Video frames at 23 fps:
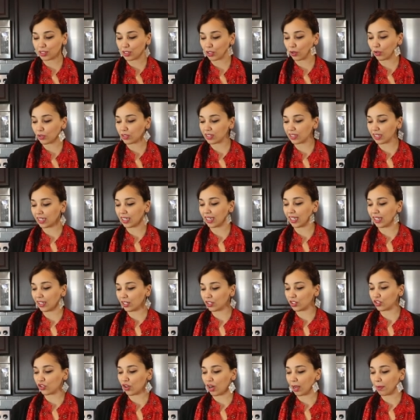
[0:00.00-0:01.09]
toasted in a
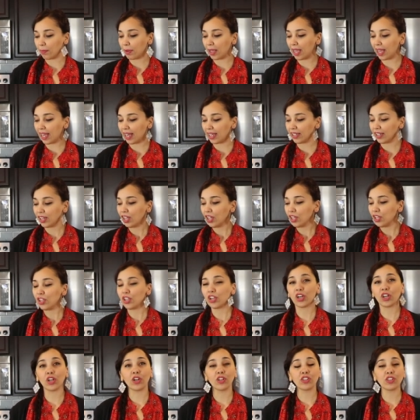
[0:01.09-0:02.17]
dry pan. You
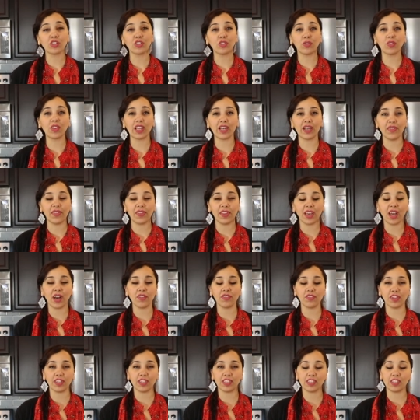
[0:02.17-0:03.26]
could also do that in the
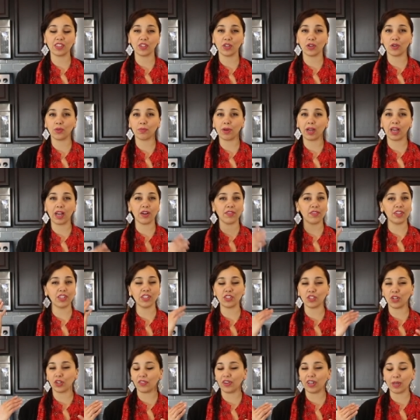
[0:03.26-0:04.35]
oven. So my oven is
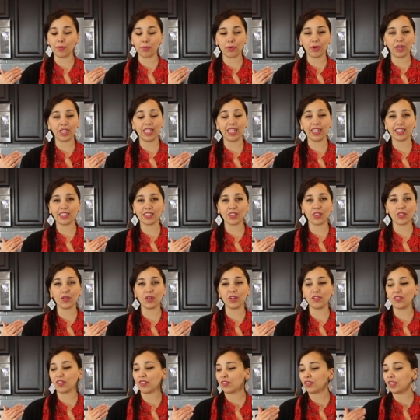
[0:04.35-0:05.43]
already preheated to three
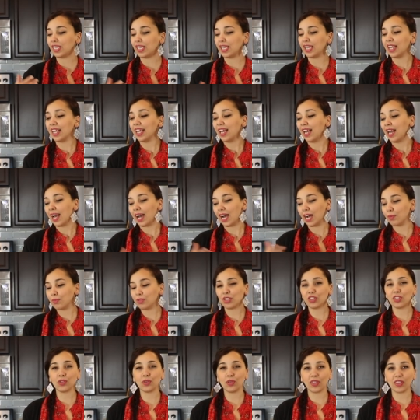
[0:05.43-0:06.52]
fifty. I'm
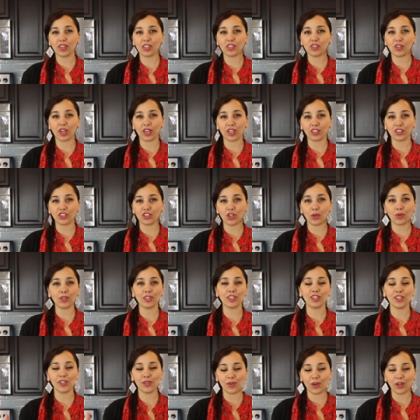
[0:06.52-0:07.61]
just doing this so I could show it
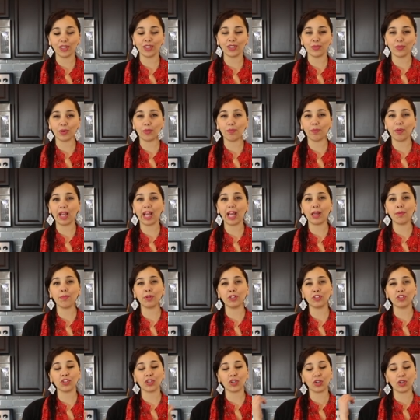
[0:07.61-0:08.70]
to you all in one pan,
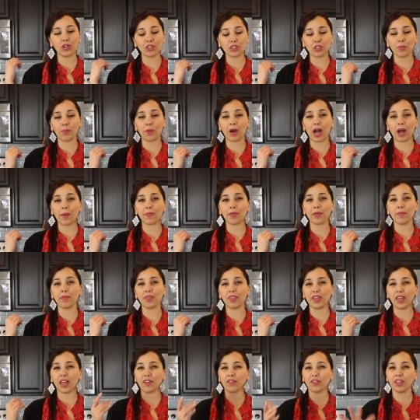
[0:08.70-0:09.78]
but you could also pop them in
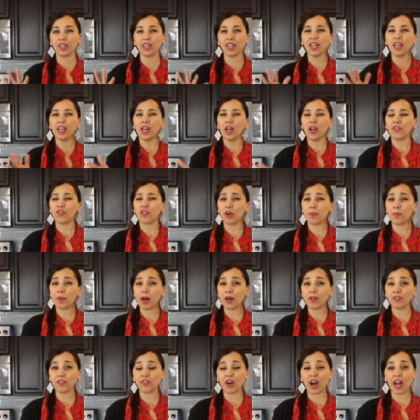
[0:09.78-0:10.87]
the oven for
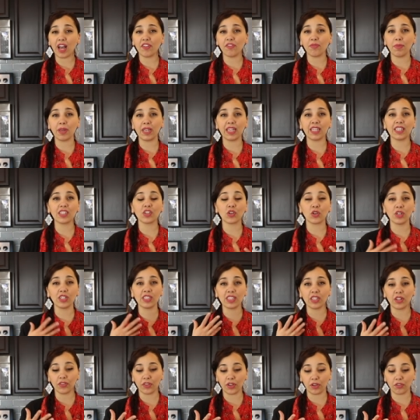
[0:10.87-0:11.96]
about five minutes or
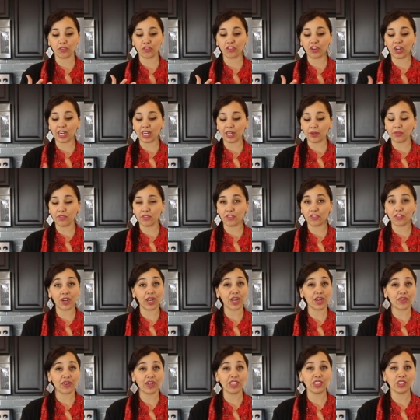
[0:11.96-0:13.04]
until they're
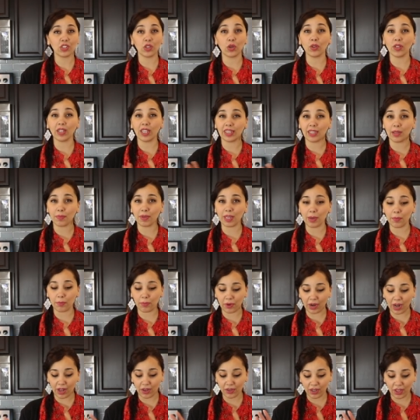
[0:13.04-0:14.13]
fragrant. Don't let them get
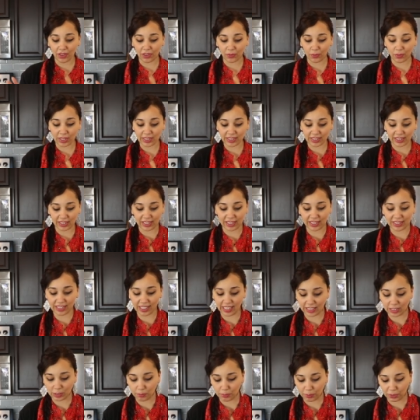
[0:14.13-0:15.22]
brown, otherwise they're gonna
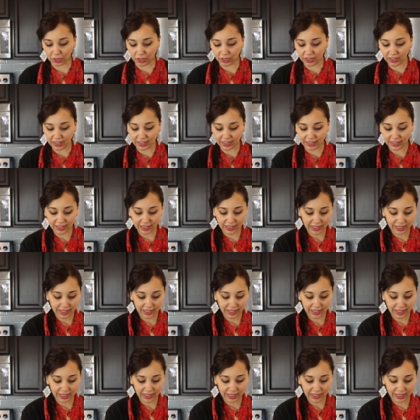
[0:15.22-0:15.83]
taste burnt.